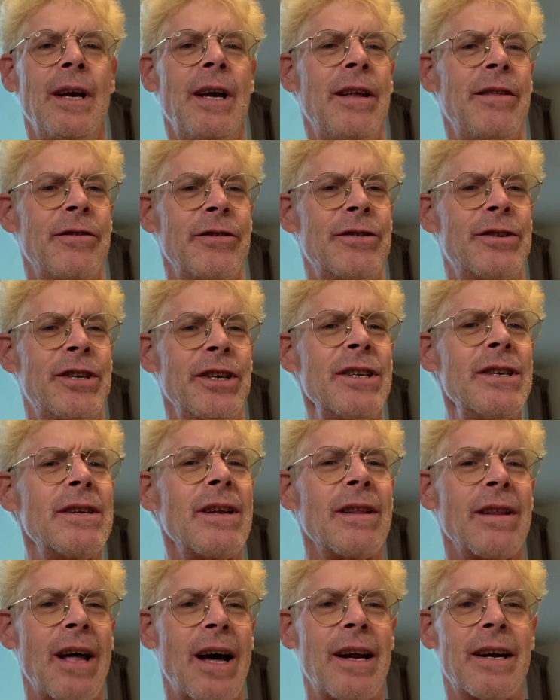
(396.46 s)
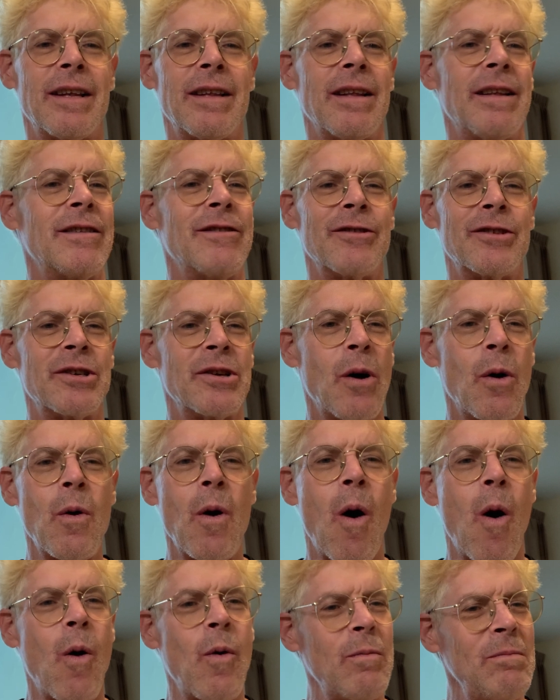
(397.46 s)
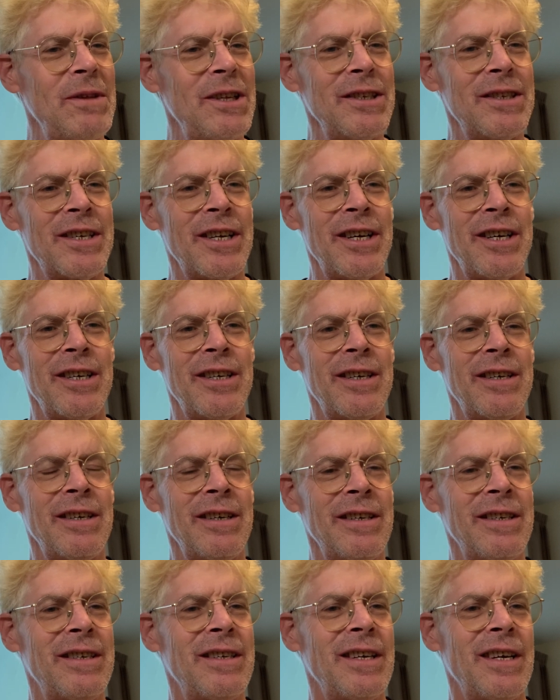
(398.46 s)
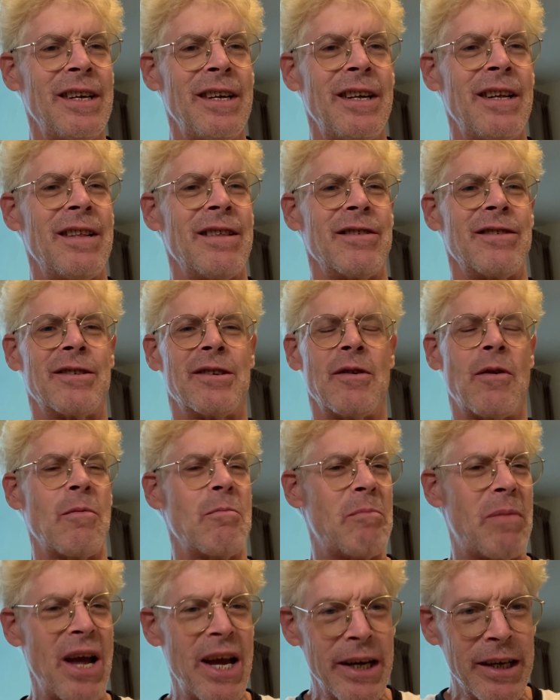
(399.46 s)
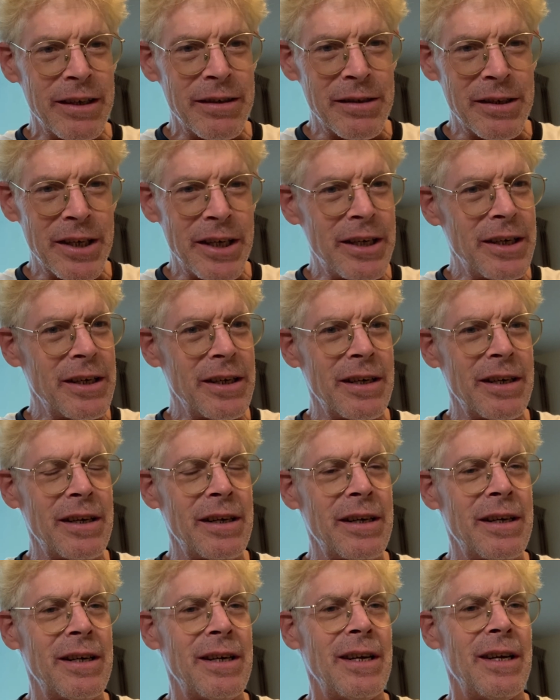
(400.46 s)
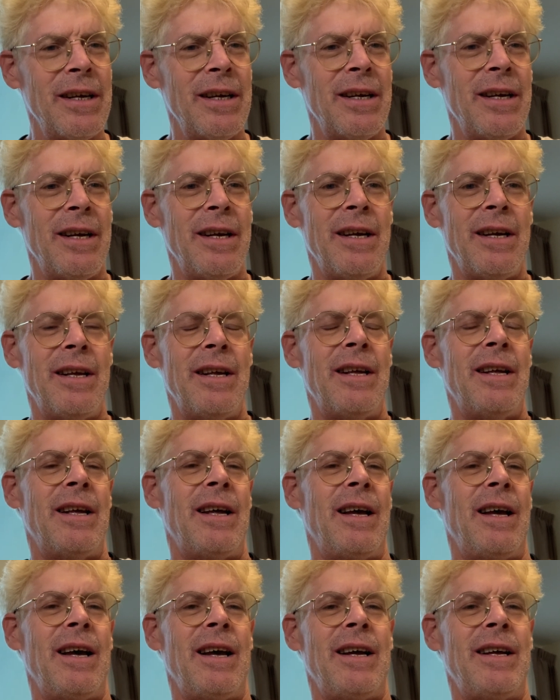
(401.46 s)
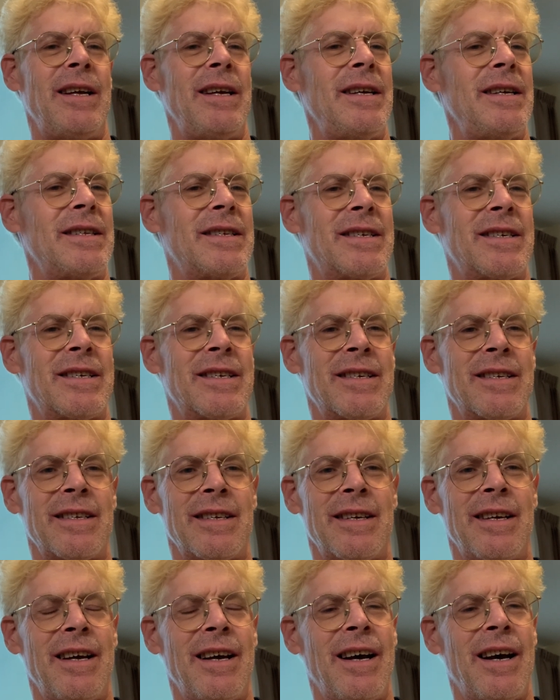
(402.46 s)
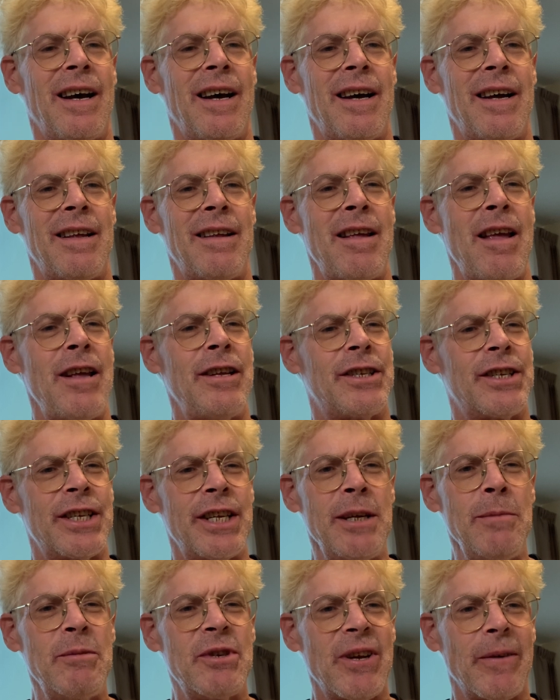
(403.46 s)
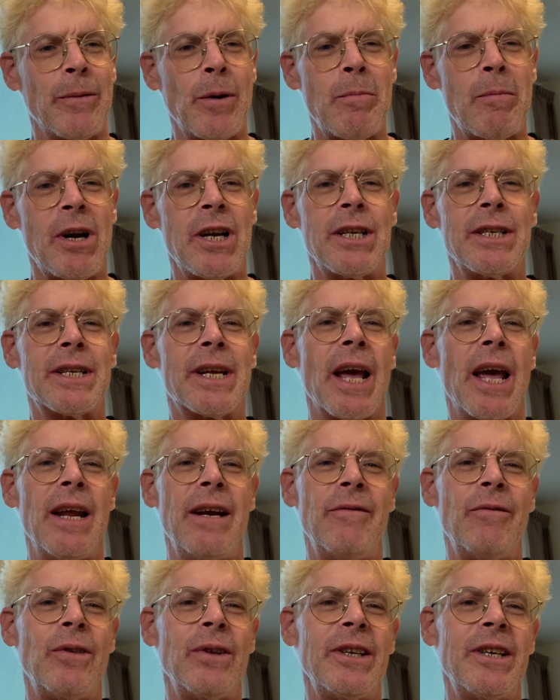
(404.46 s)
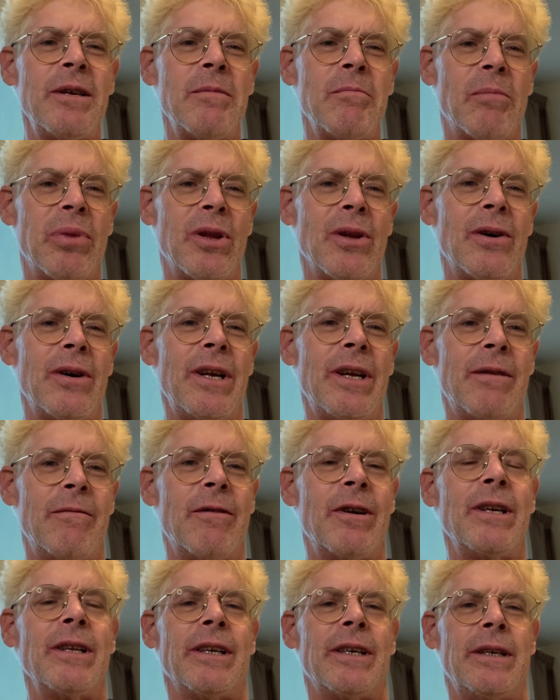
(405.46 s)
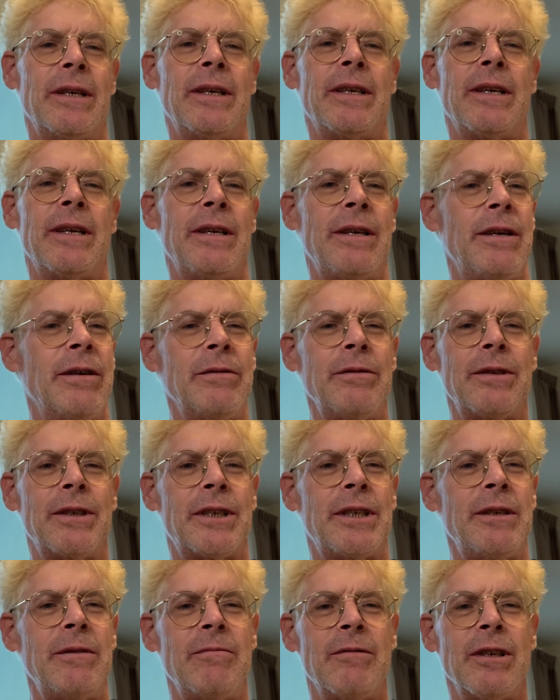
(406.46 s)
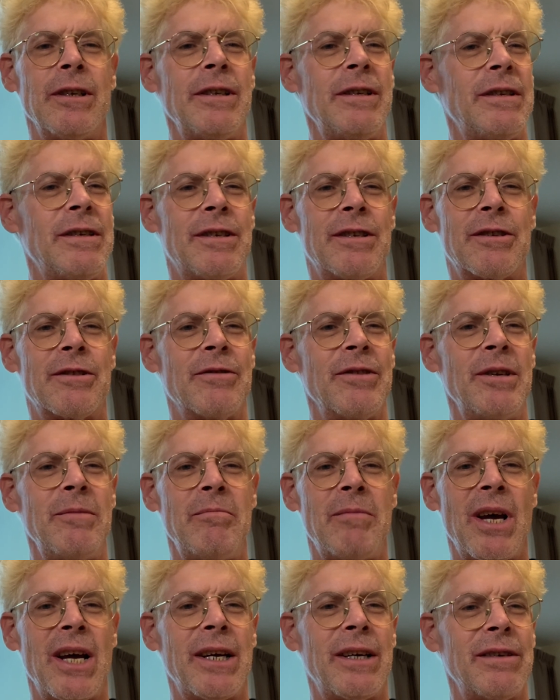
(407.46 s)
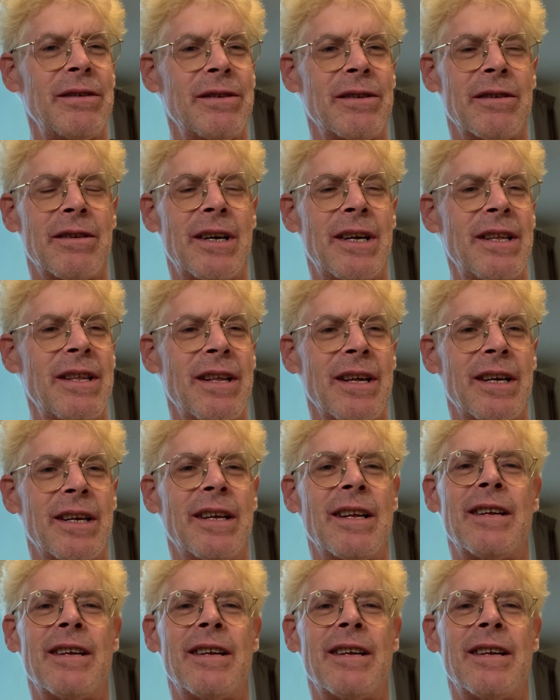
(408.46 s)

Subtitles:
There's just there's no homeless here. There's no beggars here. It seems everybody's gainfully employed, really. I don't see really street beggars or anything.